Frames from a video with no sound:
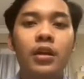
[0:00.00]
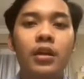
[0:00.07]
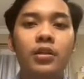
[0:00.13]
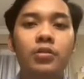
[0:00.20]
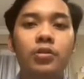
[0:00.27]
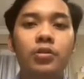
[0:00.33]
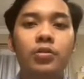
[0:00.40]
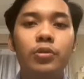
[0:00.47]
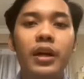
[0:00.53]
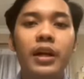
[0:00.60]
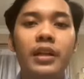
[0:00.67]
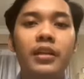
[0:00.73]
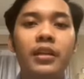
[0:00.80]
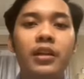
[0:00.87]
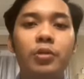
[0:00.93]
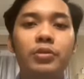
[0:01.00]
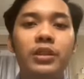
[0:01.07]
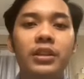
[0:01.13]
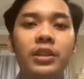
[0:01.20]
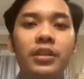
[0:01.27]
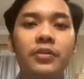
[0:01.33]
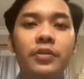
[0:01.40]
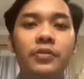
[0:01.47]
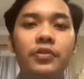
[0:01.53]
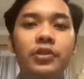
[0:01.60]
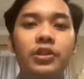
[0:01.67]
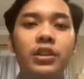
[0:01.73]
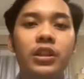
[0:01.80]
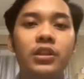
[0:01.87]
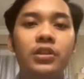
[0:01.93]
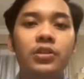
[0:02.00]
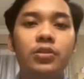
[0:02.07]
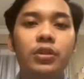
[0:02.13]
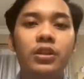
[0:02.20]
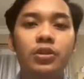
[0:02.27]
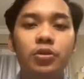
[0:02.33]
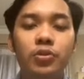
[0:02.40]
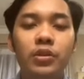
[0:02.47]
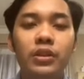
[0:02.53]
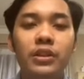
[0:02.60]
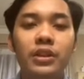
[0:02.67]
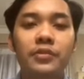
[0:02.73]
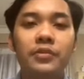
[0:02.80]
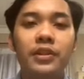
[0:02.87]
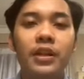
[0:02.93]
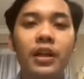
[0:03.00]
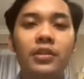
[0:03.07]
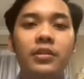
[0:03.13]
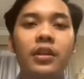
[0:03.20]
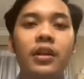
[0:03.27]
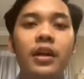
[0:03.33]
So to add, the objective of OSHA is to ensure the safety, health,